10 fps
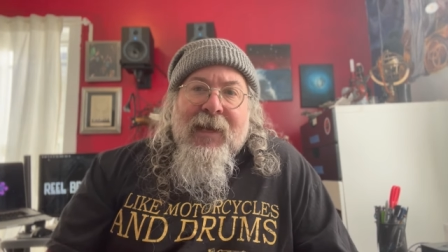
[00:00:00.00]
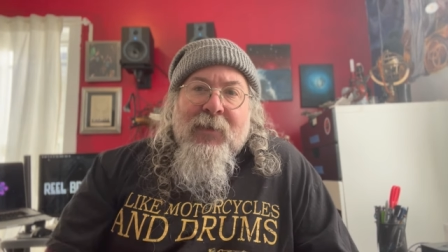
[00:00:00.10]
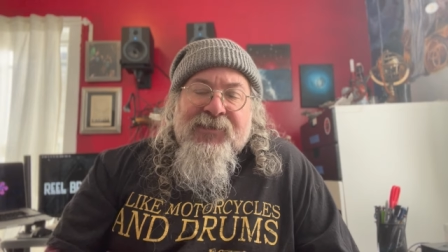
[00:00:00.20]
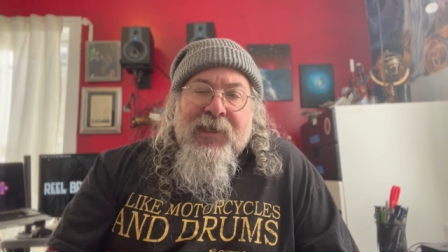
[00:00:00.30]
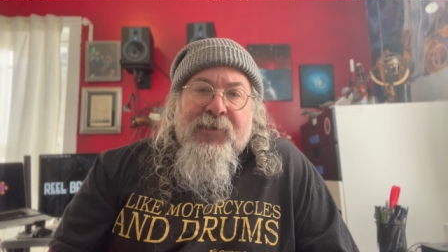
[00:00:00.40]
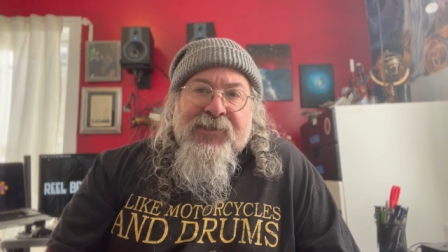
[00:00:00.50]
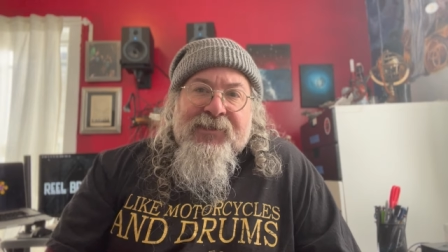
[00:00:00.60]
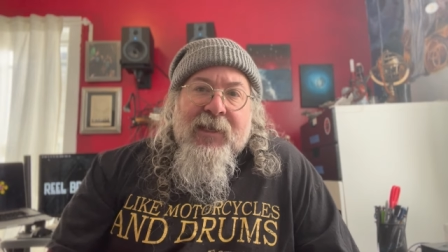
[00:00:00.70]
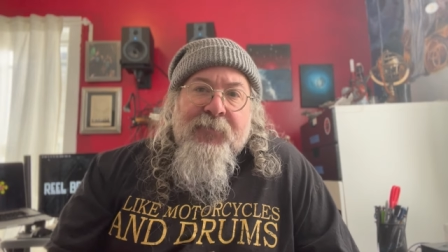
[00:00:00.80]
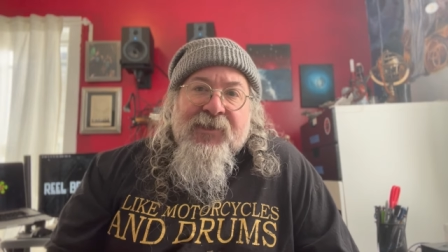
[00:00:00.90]
I was able to
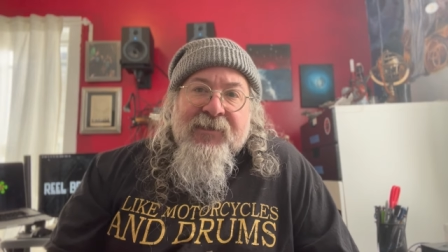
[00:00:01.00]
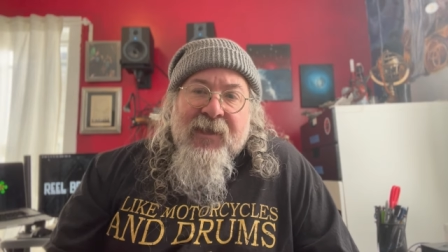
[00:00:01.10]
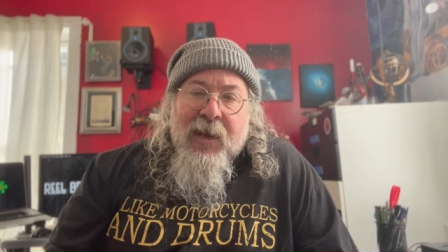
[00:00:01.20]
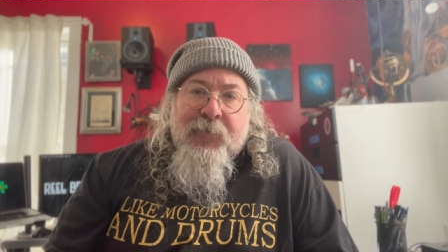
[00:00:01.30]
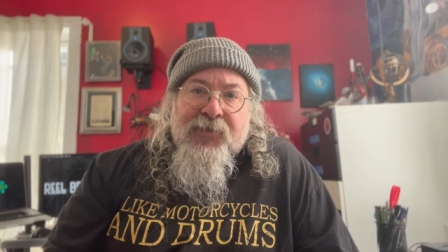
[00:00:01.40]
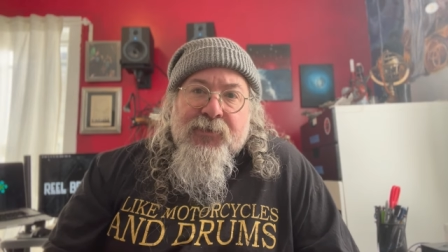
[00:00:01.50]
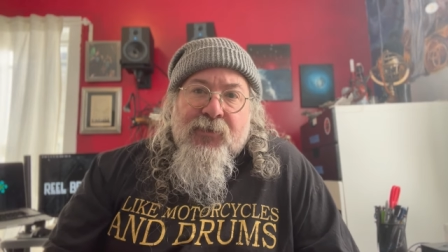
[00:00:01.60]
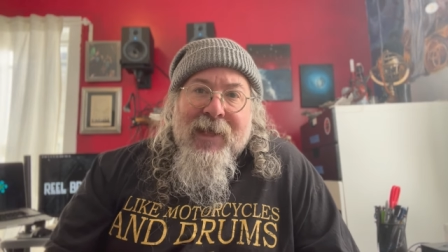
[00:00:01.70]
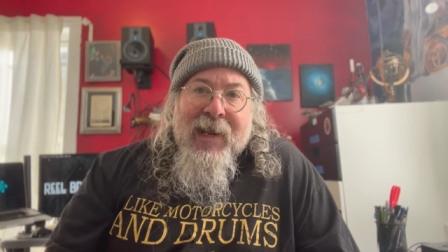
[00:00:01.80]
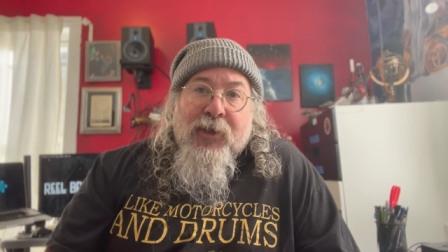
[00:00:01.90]
set up this camera so
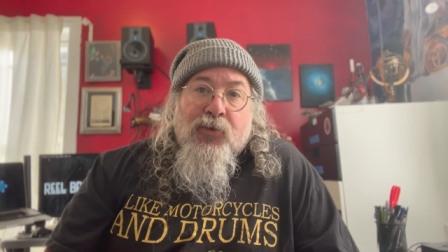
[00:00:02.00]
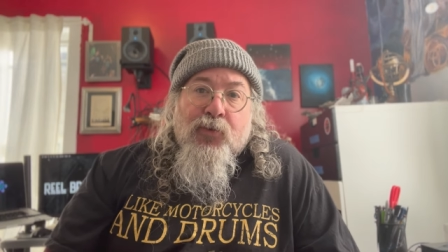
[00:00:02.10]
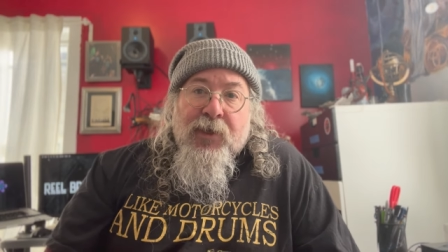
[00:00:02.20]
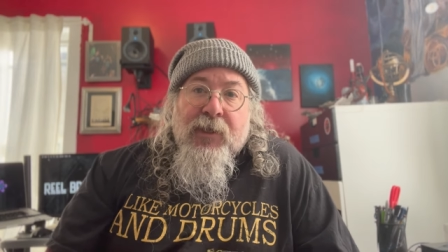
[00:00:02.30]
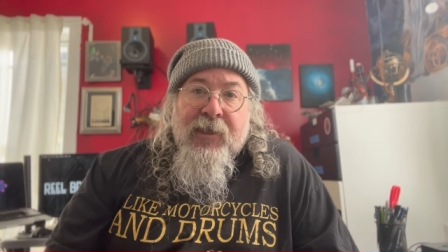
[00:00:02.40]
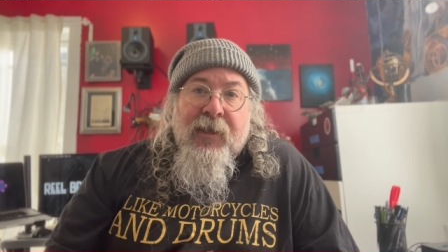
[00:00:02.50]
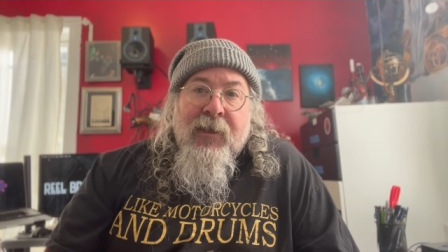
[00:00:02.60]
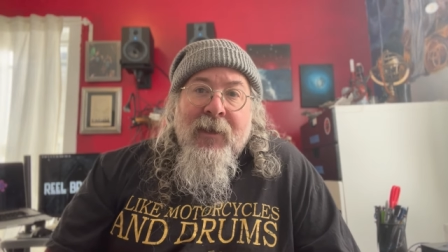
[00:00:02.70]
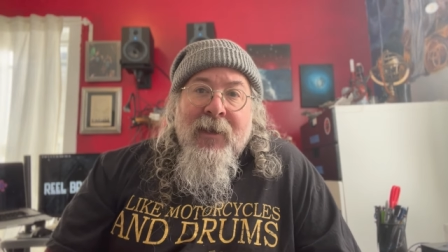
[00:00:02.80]
that I could really